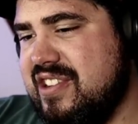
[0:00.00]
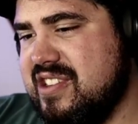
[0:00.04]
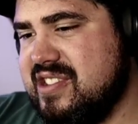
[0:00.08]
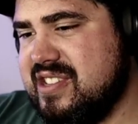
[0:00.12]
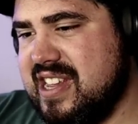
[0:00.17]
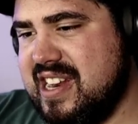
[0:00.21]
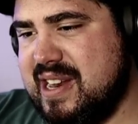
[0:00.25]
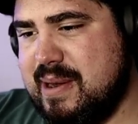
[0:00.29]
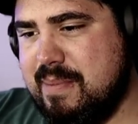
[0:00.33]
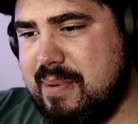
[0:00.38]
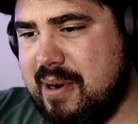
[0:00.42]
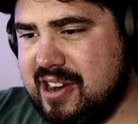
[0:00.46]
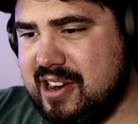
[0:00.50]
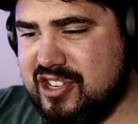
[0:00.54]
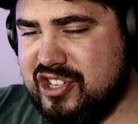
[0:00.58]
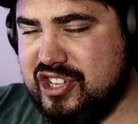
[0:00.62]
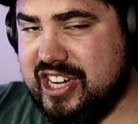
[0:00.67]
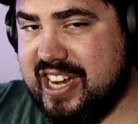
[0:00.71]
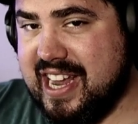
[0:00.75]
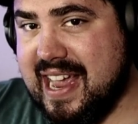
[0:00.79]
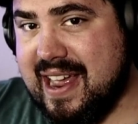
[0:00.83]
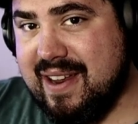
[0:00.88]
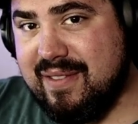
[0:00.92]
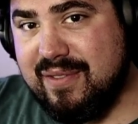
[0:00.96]
if there's any parts
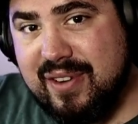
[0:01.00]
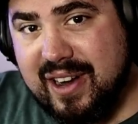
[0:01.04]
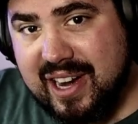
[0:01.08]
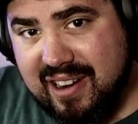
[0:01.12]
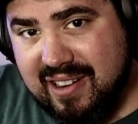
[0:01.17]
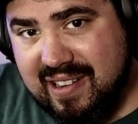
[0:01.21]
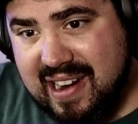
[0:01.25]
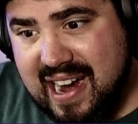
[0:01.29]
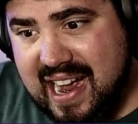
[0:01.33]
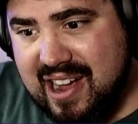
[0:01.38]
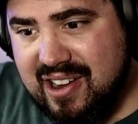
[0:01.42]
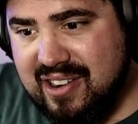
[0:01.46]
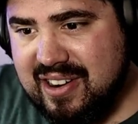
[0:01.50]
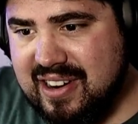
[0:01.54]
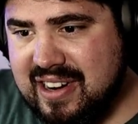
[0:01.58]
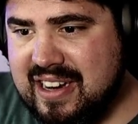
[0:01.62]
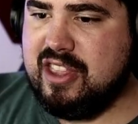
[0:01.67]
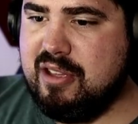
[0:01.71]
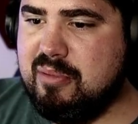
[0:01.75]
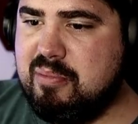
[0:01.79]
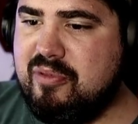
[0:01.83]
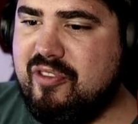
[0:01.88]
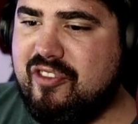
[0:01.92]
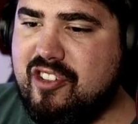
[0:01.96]
she can't figure out
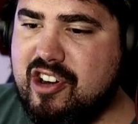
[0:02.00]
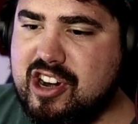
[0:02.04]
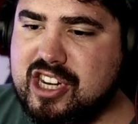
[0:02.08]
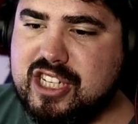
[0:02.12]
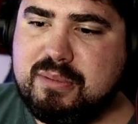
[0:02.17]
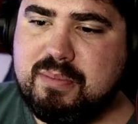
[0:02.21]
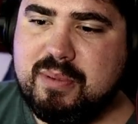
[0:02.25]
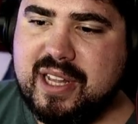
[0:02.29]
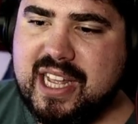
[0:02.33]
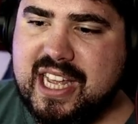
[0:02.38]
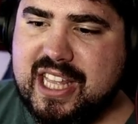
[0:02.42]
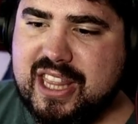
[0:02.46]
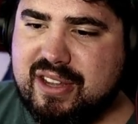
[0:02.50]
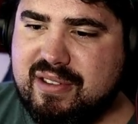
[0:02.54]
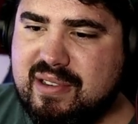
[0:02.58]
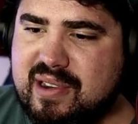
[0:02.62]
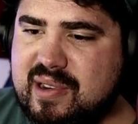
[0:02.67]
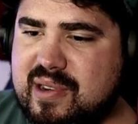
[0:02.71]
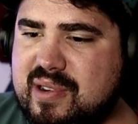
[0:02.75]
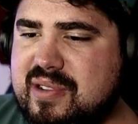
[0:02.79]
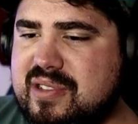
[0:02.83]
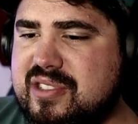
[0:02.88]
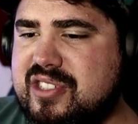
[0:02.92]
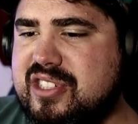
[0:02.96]
on the first
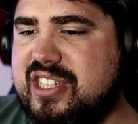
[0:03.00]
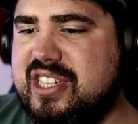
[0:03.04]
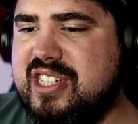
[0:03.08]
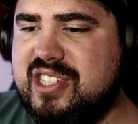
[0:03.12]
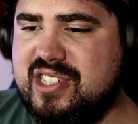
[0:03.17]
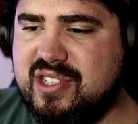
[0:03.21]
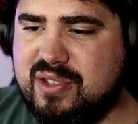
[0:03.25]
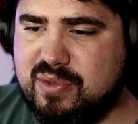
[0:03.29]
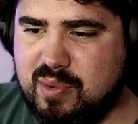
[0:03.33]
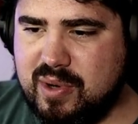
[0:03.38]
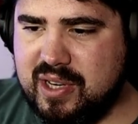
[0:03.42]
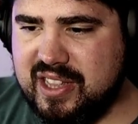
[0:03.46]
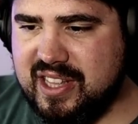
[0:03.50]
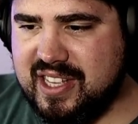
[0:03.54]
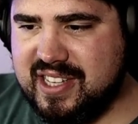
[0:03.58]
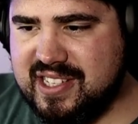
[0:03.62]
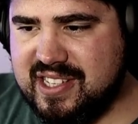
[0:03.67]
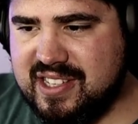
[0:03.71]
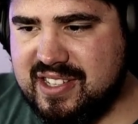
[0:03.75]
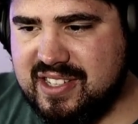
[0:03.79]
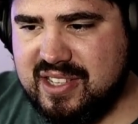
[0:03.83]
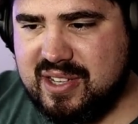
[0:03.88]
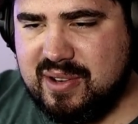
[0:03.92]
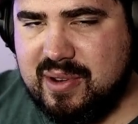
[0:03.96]
playthrough, she just
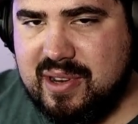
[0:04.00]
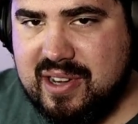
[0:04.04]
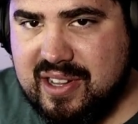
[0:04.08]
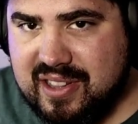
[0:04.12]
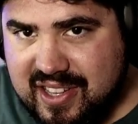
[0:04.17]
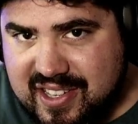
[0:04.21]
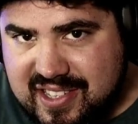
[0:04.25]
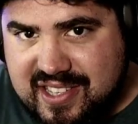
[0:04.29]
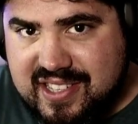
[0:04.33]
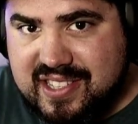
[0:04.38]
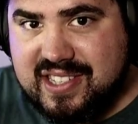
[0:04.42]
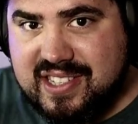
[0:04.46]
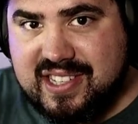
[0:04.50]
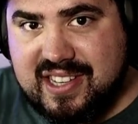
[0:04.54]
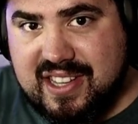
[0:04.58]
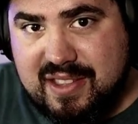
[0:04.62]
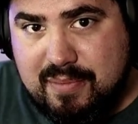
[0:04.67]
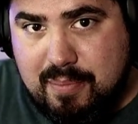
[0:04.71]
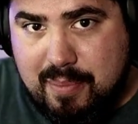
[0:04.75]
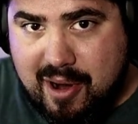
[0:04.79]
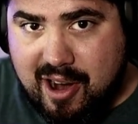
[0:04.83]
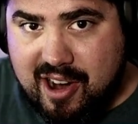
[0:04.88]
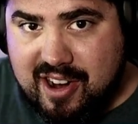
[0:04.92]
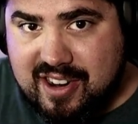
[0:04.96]
re-listens to it, listens to
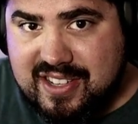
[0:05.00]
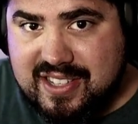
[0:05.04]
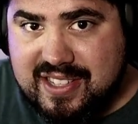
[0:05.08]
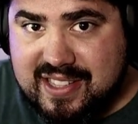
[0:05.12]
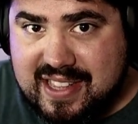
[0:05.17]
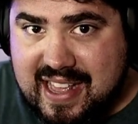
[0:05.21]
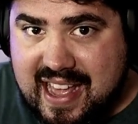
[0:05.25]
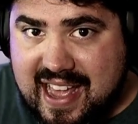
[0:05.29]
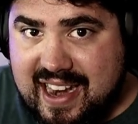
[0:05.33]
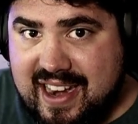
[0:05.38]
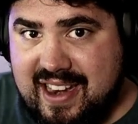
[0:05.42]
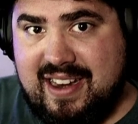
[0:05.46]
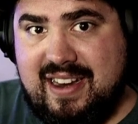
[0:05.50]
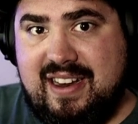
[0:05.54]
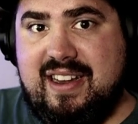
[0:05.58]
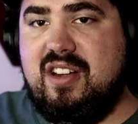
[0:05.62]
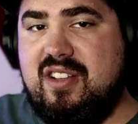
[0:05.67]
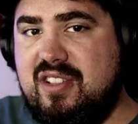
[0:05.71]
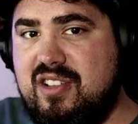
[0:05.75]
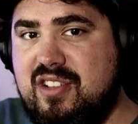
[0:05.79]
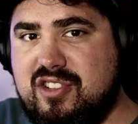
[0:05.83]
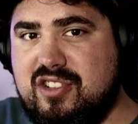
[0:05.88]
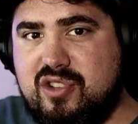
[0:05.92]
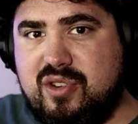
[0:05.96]
the parts that
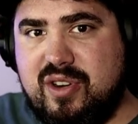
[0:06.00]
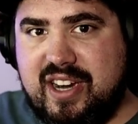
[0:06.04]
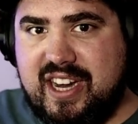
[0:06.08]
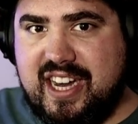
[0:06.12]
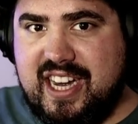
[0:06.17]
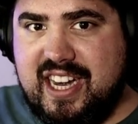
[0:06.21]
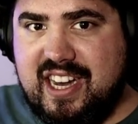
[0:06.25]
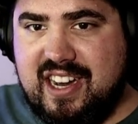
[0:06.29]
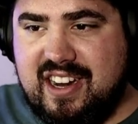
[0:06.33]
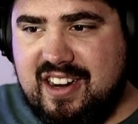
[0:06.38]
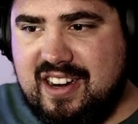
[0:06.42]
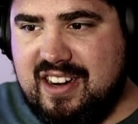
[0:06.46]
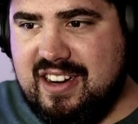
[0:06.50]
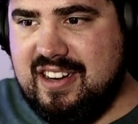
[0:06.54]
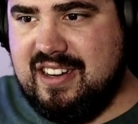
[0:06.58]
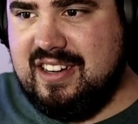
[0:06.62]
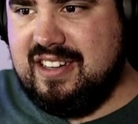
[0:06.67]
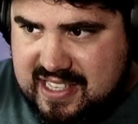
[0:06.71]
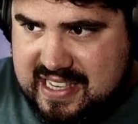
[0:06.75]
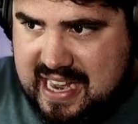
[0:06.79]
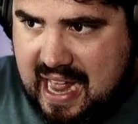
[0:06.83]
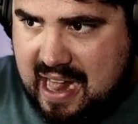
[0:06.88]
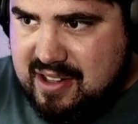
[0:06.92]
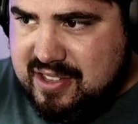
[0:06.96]
are a little trickier,
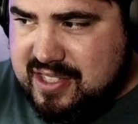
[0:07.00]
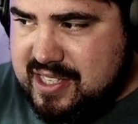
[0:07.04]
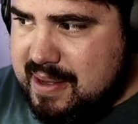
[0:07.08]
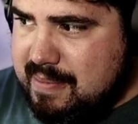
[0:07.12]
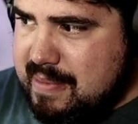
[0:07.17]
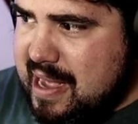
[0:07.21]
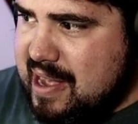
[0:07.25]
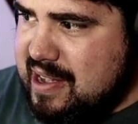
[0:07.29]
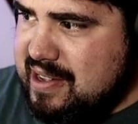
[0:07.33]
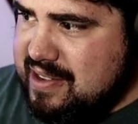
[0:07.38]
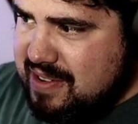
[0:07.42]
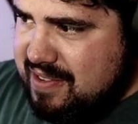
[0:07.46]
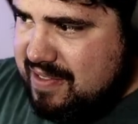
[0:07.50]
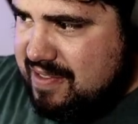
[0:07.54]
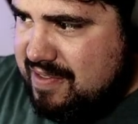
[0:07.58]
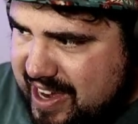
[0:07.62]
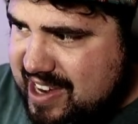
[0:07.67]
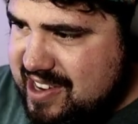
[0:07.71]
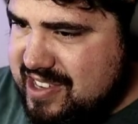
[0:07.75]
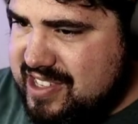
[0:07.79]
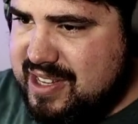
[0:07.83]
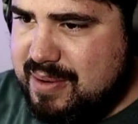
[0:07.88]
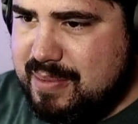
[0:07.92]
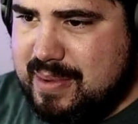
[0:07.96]
sounds them out,
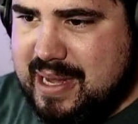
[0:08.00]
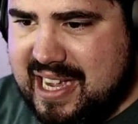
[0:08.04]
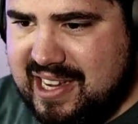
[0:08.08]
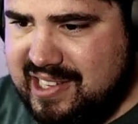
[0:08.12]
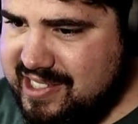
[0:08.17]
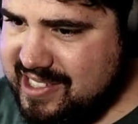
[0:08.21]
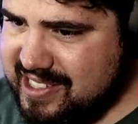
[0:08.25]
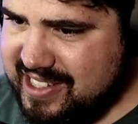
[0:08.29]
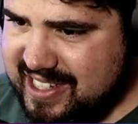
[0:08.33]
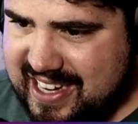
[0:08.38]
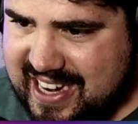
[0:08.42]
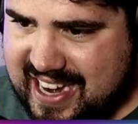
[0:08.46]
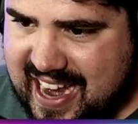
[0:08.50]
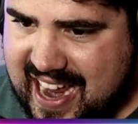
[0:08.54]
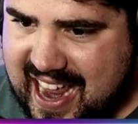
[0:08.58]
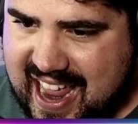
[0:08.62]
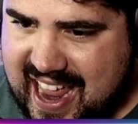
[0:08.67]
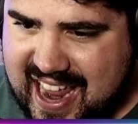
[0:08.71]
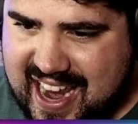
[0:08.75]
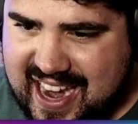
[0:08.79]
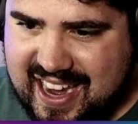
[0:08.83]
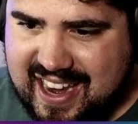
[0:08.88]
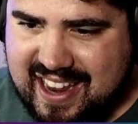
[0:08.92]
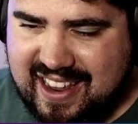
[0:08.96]
figures them out,
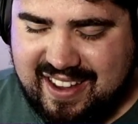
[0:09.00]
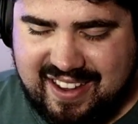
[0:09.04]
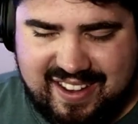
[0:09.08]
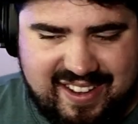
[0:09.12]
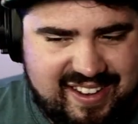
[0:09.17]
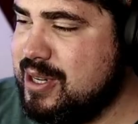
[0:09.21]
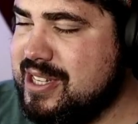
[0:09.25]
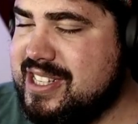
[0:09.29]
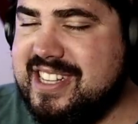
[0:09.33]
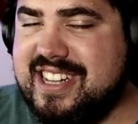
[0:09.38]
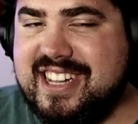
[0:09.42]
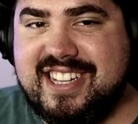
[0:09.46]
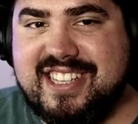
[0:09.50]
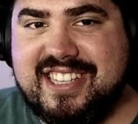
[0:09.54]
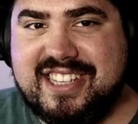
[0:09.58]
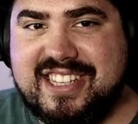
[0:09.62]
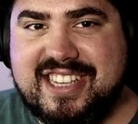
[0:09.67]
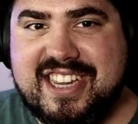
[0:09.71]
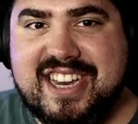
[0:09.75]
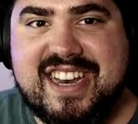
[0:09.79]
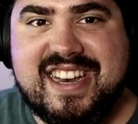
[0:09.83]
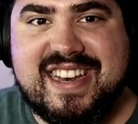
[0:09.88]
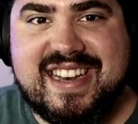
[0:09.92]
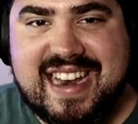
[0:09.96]
and proceeds
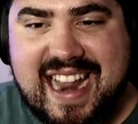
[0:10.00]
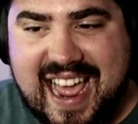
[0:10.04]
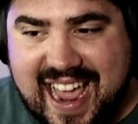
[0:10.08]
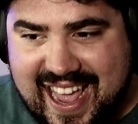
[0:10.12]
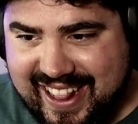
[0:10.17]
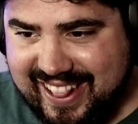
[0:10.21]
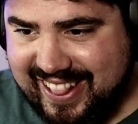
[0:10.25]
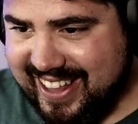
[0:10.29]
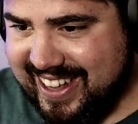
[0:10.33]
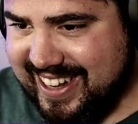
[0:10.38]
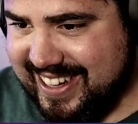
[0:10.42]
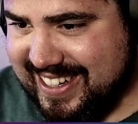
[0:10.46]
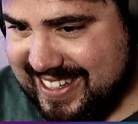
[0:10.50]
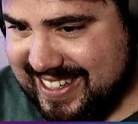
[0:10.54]
to nail